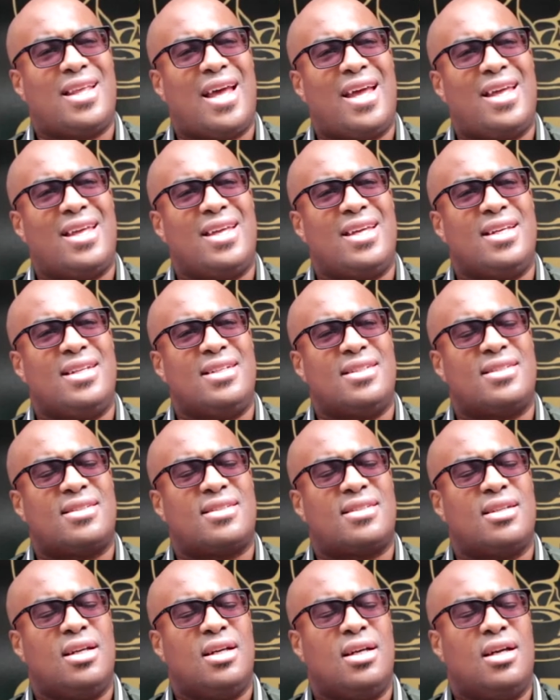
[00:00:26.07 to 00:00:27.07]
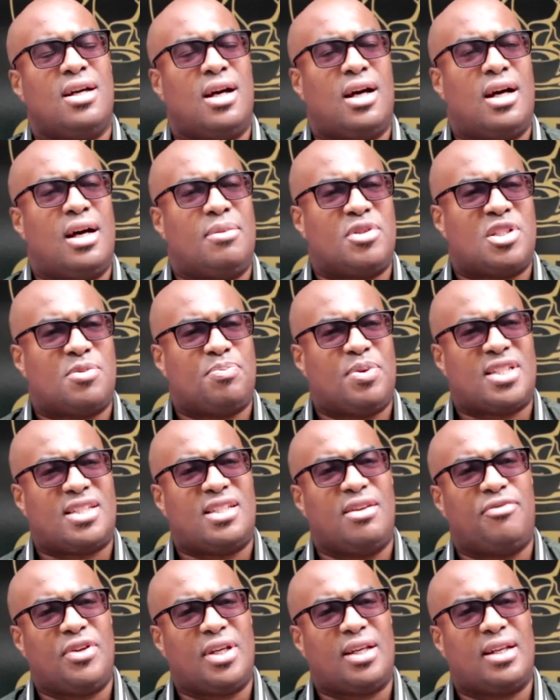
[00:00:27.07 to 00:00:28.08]
that is um,
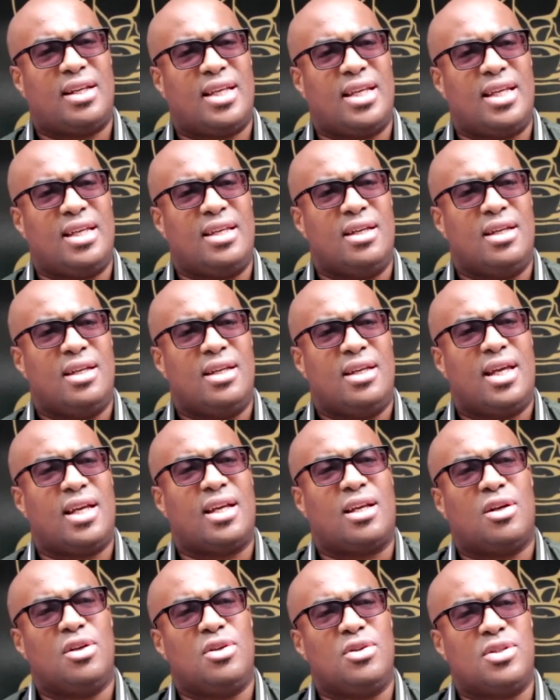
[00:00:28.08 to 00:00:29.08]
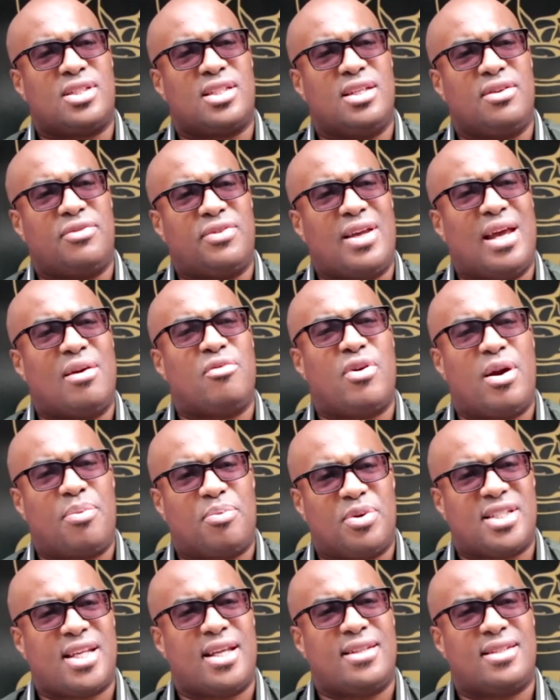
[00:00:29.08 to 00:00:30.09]
specifically inclusive and
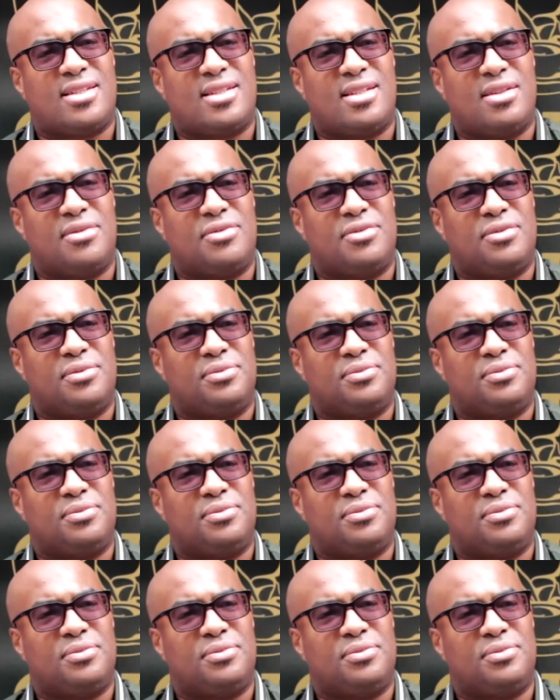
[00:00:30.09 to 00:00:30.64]
representative.